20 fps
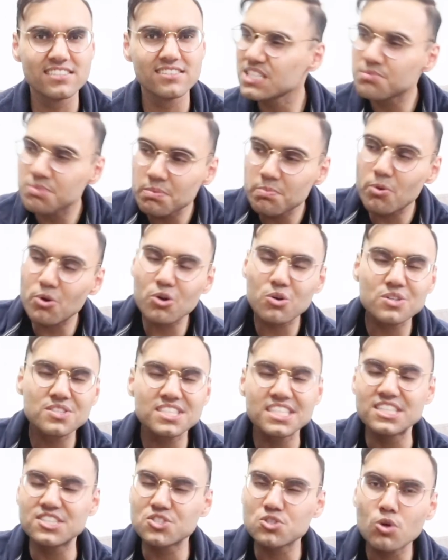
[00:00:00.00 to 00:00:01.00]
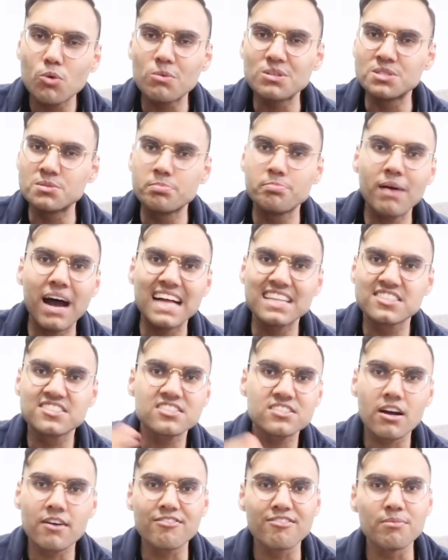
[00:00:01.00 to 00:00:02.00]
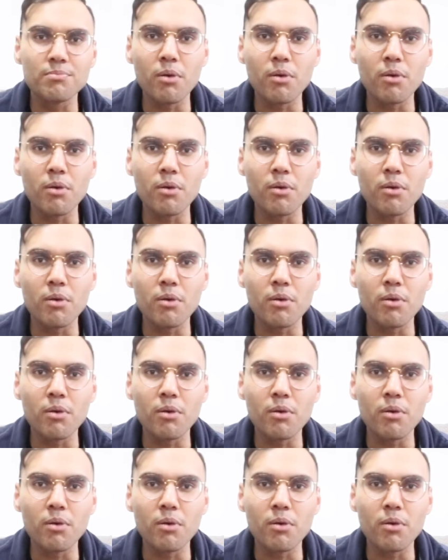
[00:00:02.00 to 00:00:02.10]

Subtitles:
These people are going to say so much bad stuff